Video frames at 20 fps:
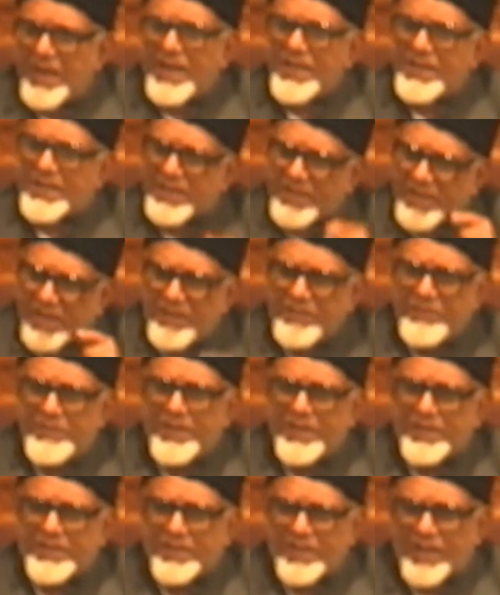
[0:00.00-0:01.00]
my
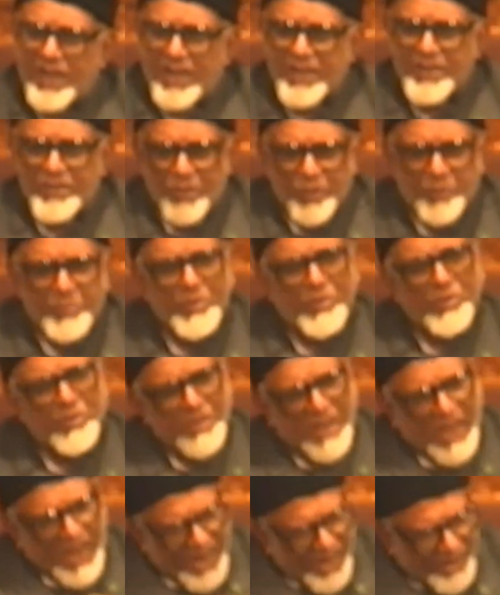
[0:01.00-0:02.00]
son will cry, not
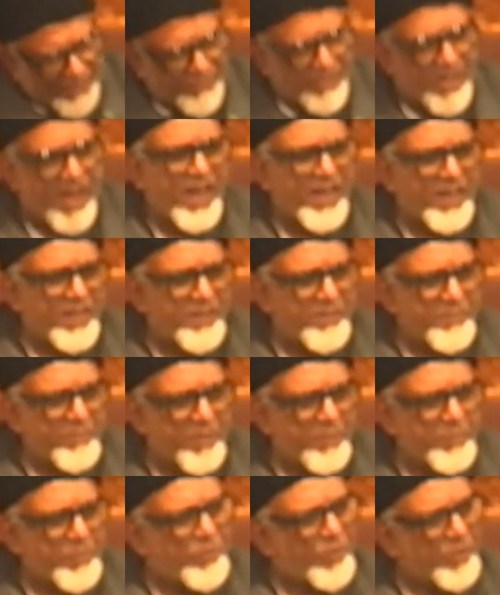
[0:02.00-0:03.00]
because I have died,
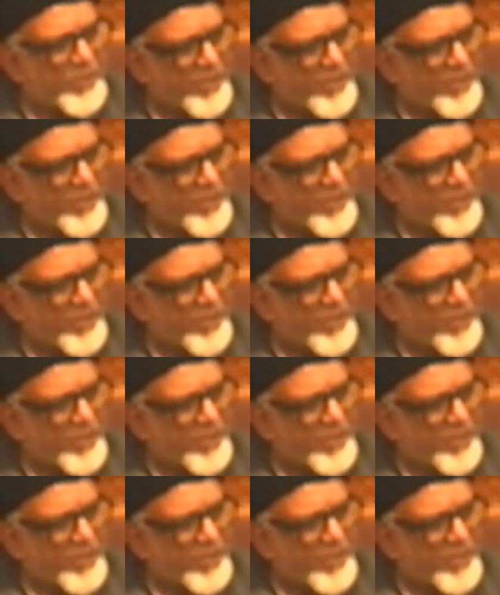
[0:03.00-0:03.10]
but